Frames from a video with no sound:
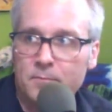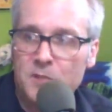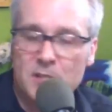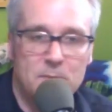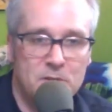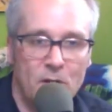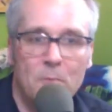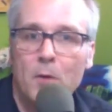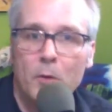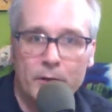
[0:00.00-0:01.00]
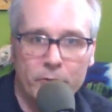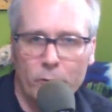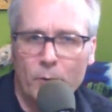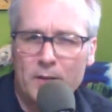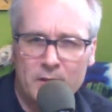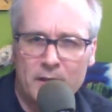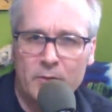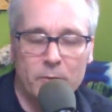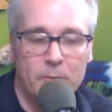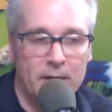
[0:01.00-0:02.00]
seems harmonious or
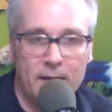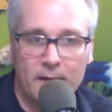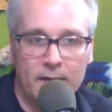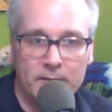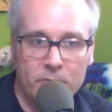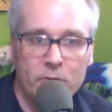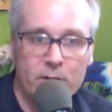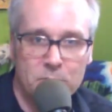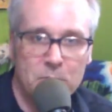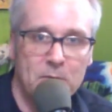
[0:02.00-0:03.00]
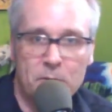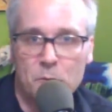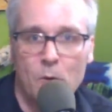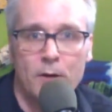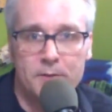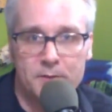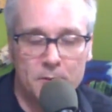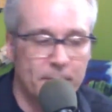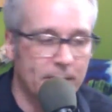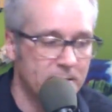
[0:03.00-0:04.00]
resonates with me and i'd like to try to swim in those waters a
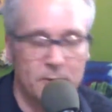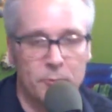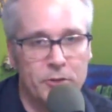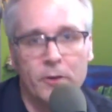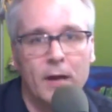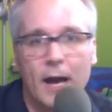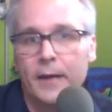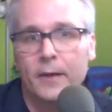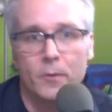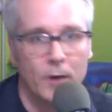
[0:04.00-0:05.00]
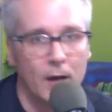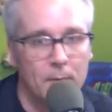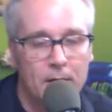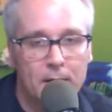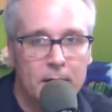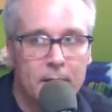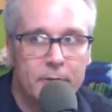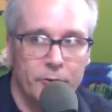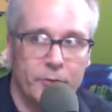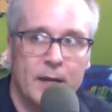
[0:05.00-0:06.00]
little bit because like when you go to EYEO rob
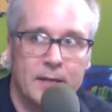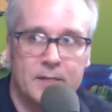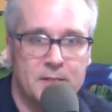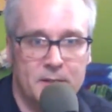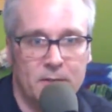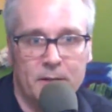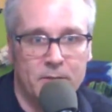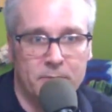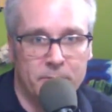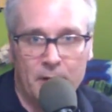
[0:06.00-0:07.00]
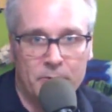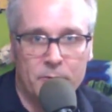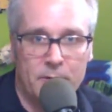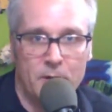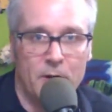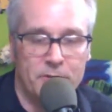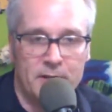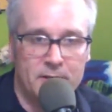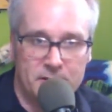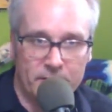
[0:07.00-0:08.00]
you're not necessarily you're not doing talks you're
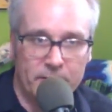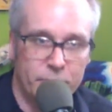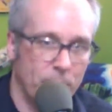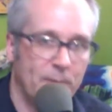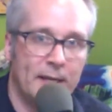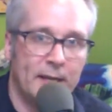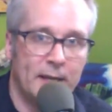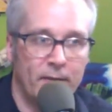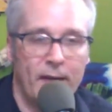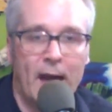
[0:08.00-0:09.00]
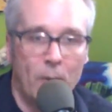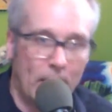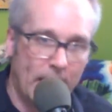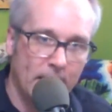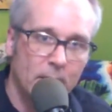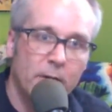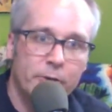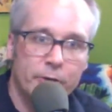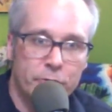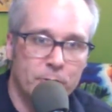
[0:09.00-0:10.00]
not necessarily contributing in that way
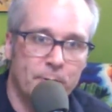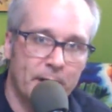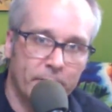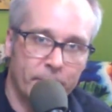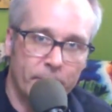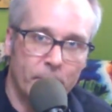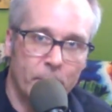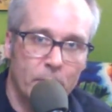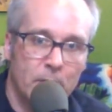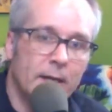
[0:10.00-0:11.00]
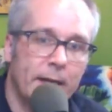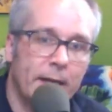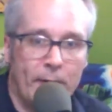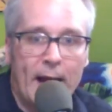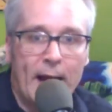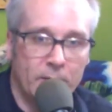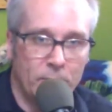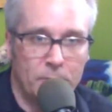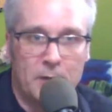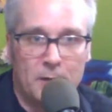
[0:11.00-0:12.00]
you're mm-hmm. contributing mm-hmm. through interacting
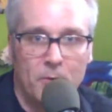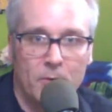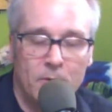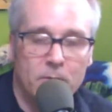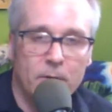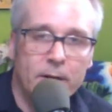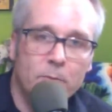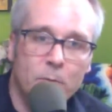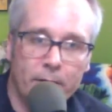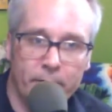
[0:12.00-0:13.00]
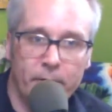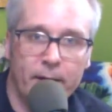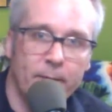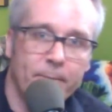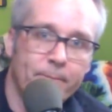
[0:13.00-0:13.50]
with people right while you're there